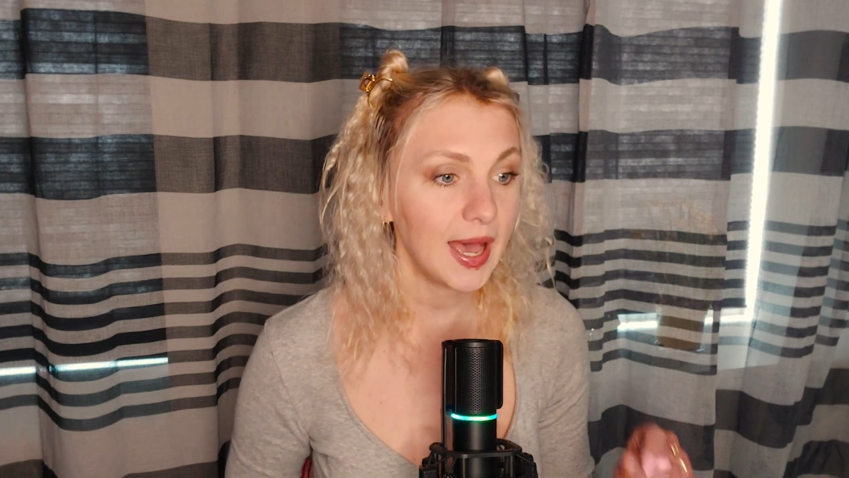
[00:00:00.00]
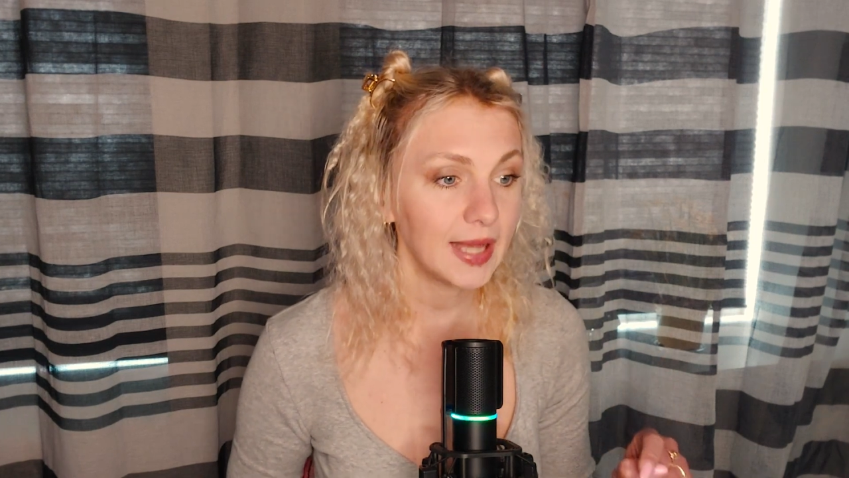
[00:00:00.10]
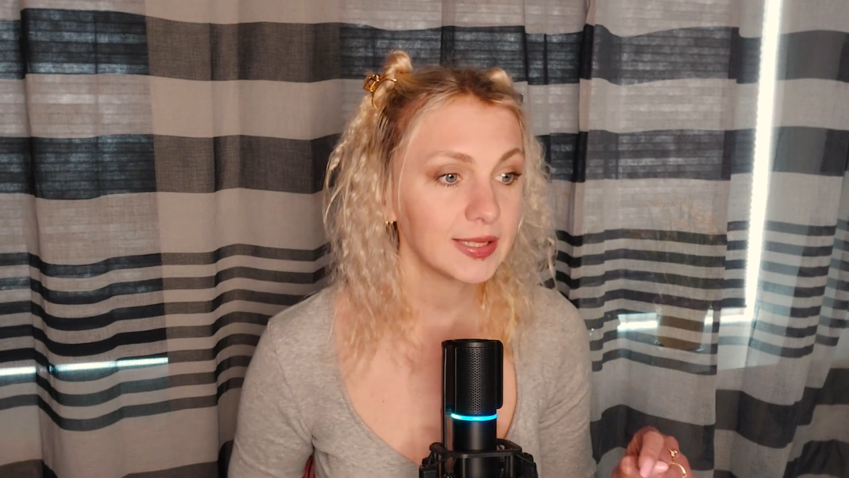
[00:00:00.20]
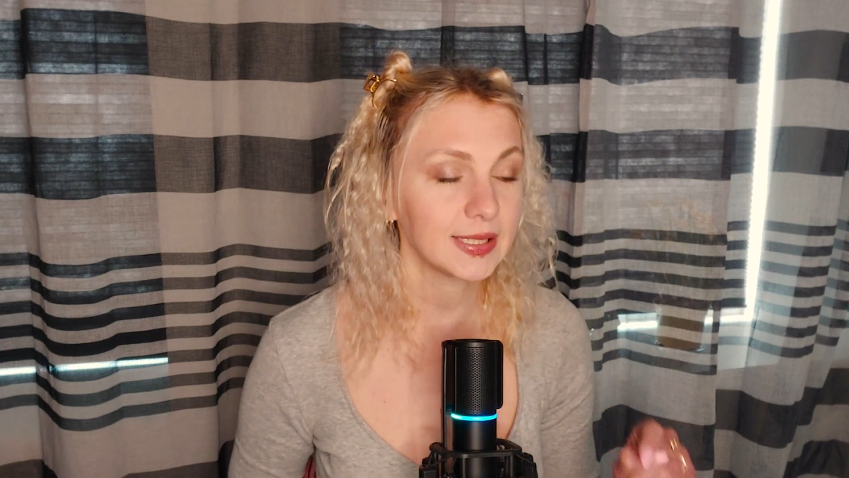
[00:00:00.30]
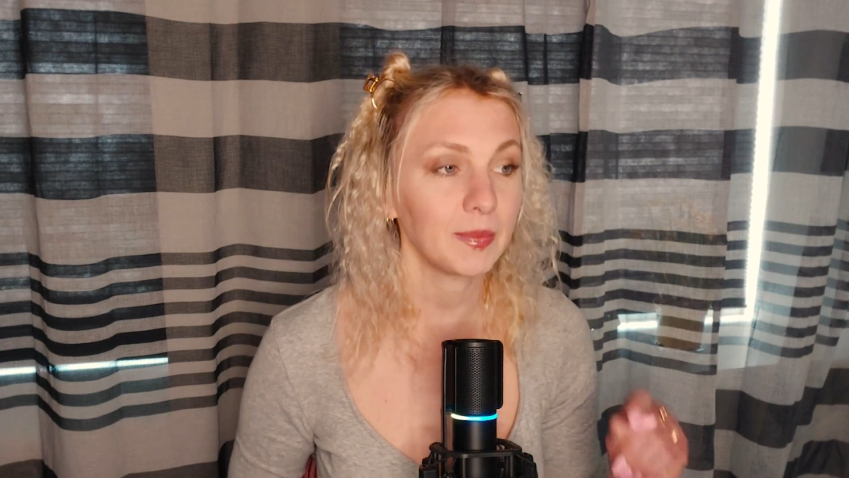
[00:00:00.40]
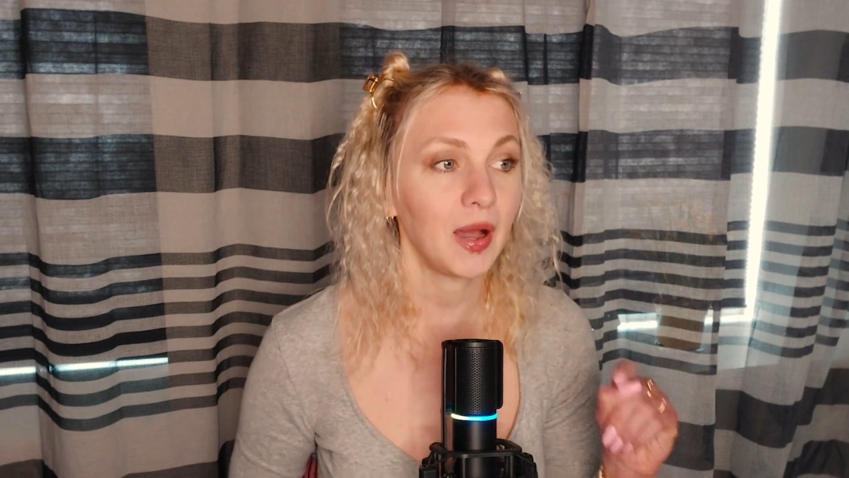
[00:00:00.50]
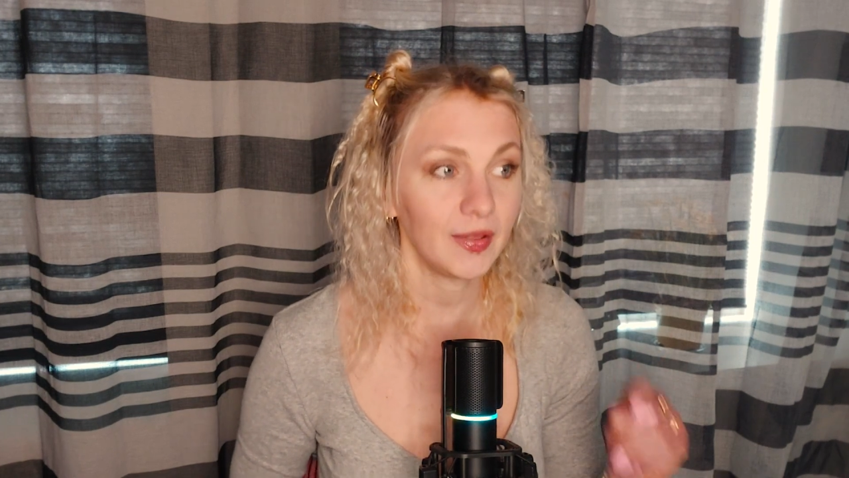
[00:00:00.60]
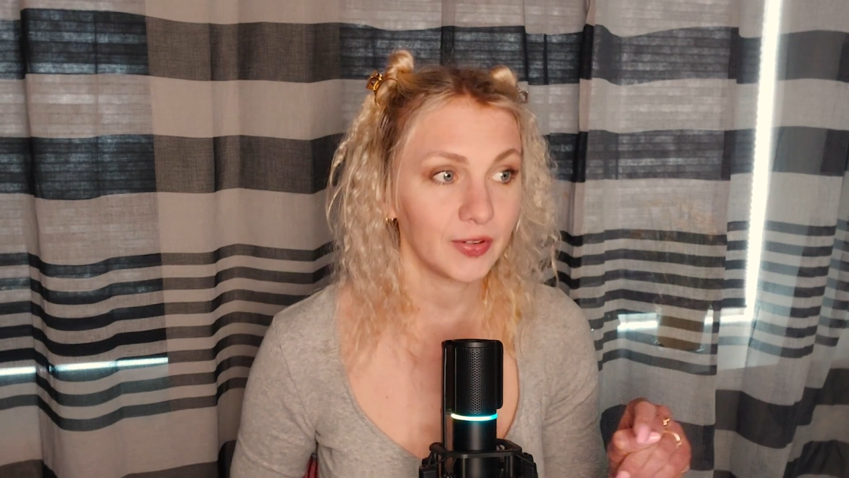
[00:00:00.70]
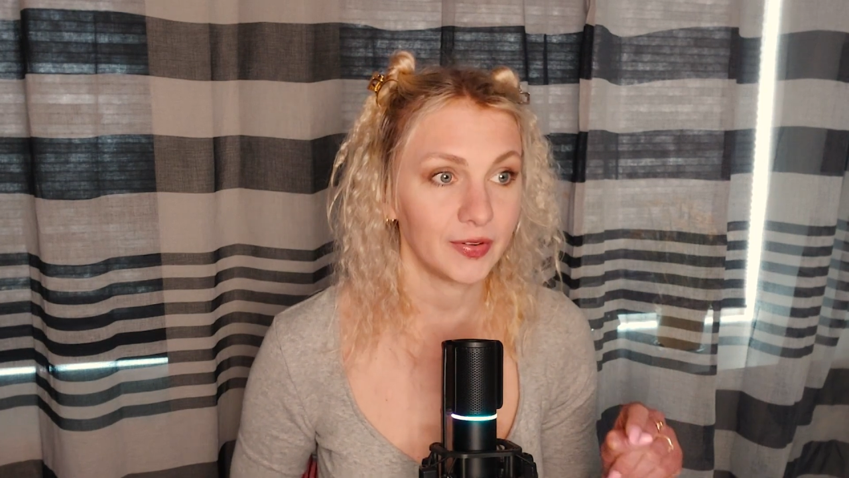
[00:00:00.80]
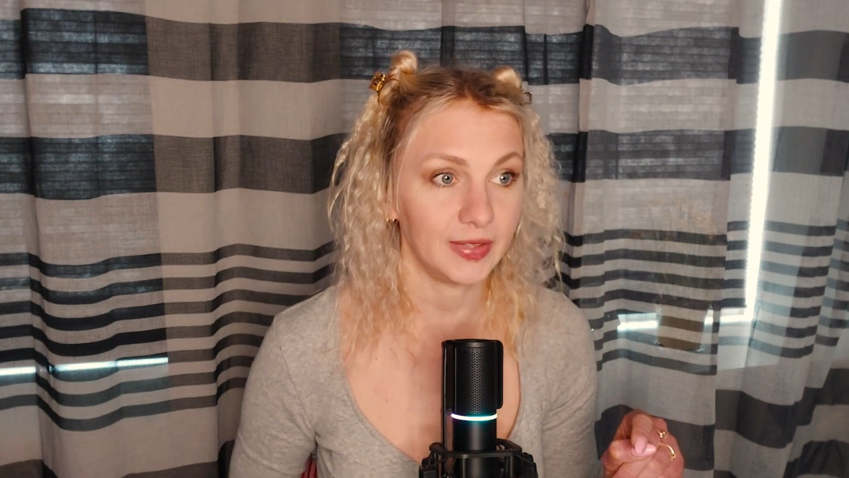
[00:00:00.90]
add some
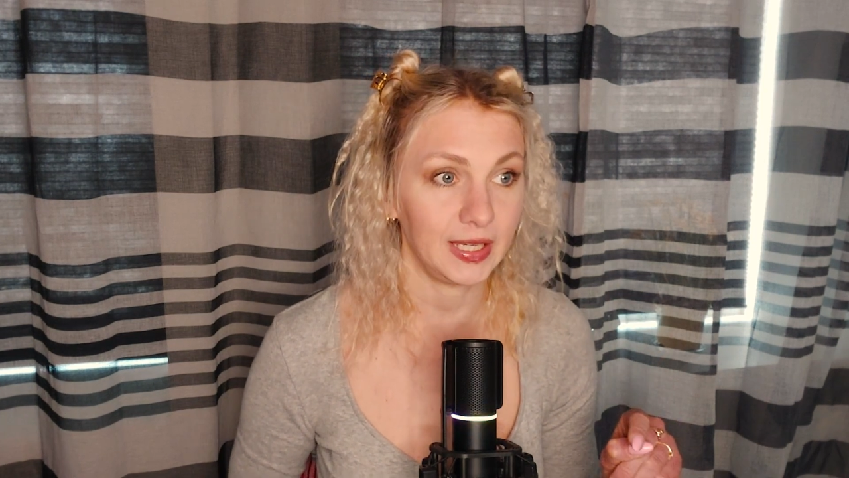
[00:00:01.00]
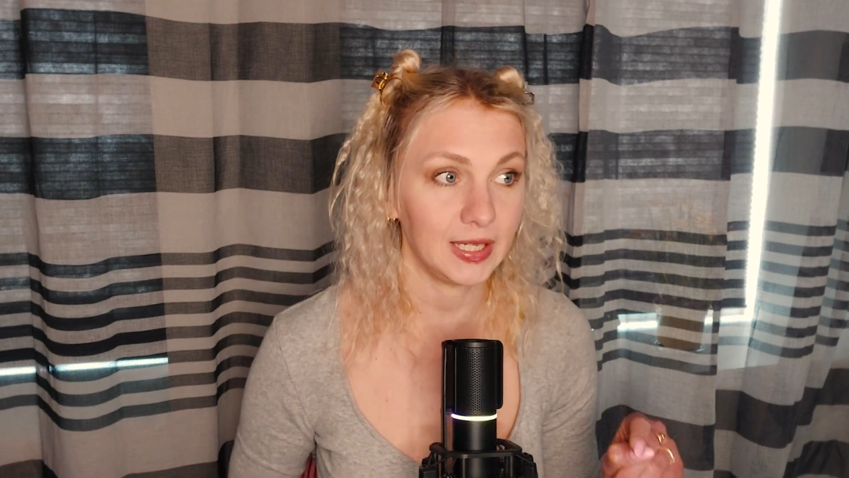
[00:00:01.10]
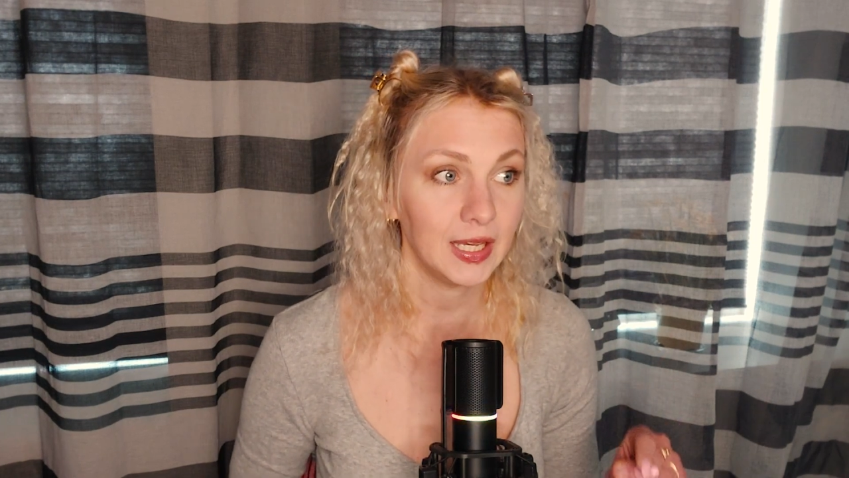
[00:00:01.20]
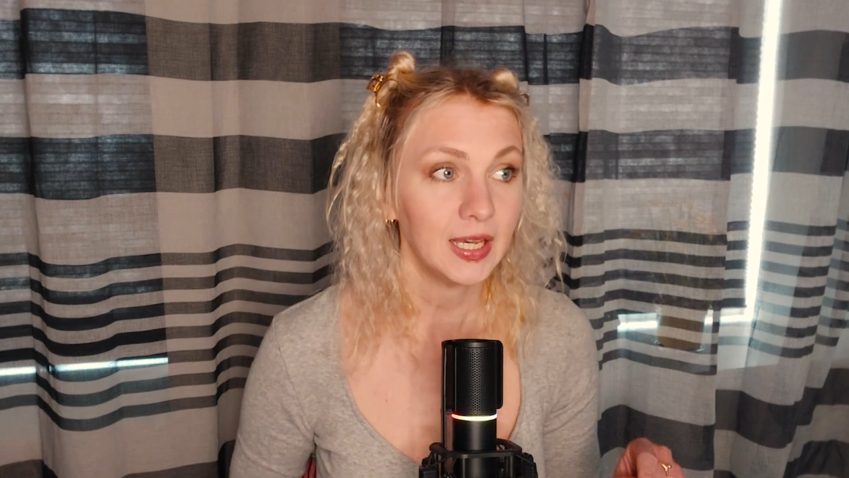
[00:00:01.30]
other thing.